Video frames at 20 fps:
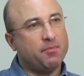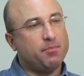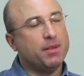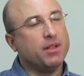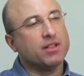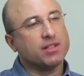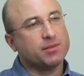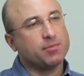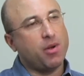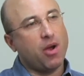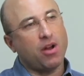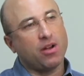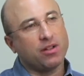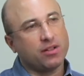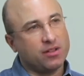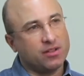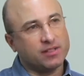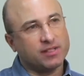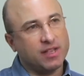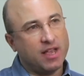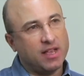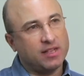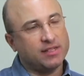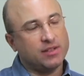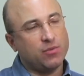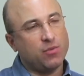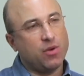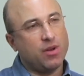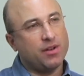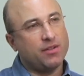builds particle
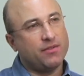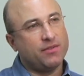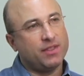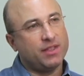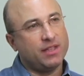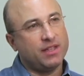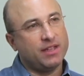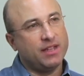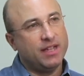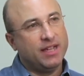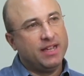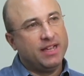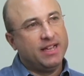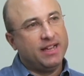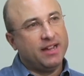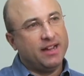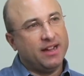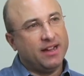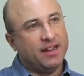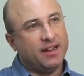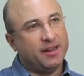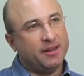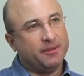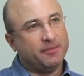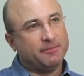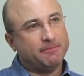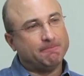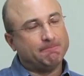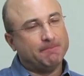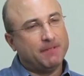size, and one of the
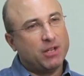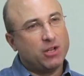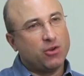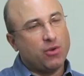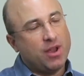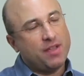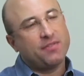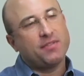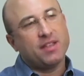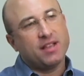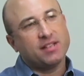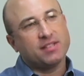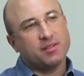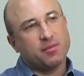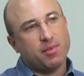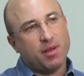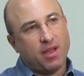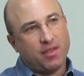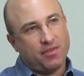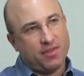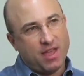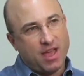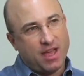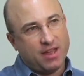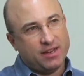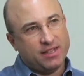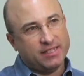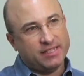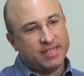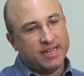great things about
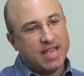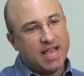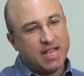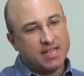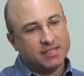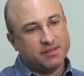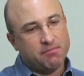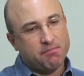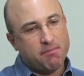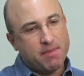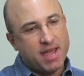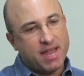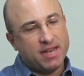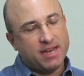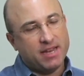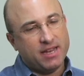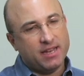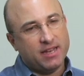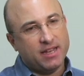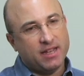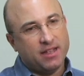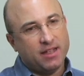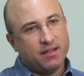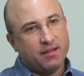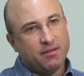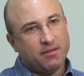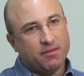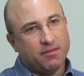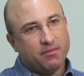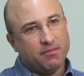that is it has many
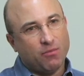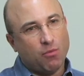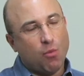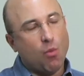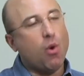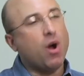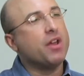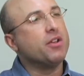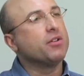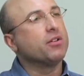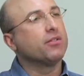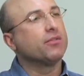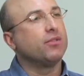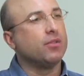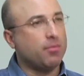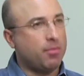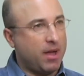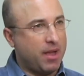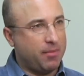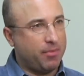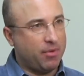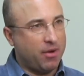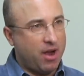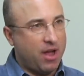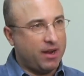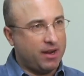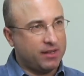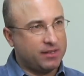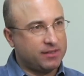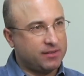wonderful
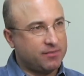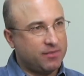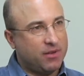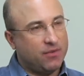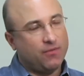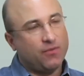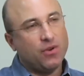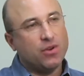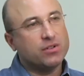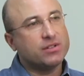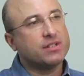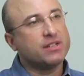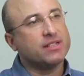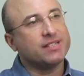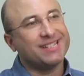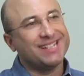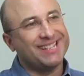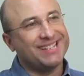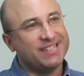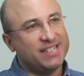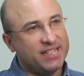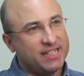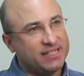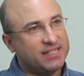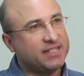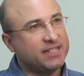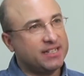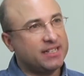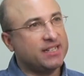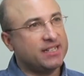byproducts. First, it's
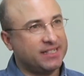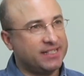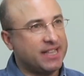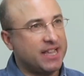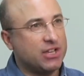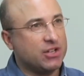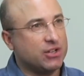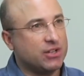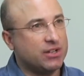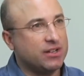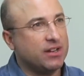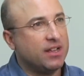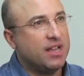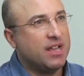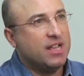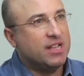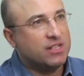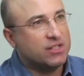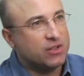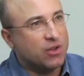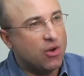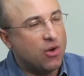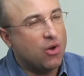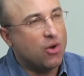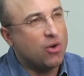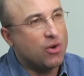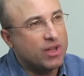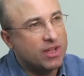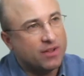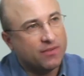instantization.
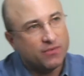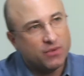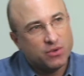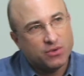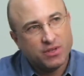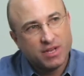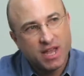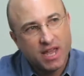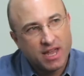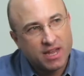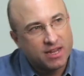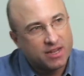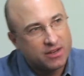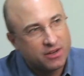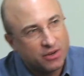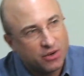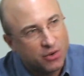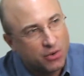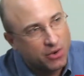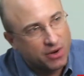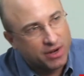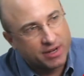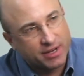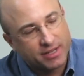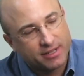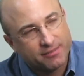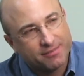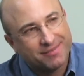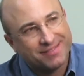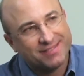So if you take an
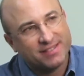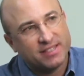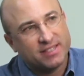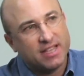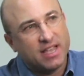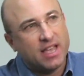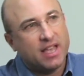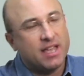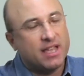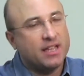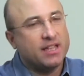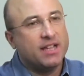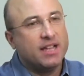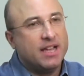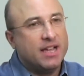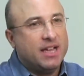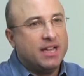ingredient and say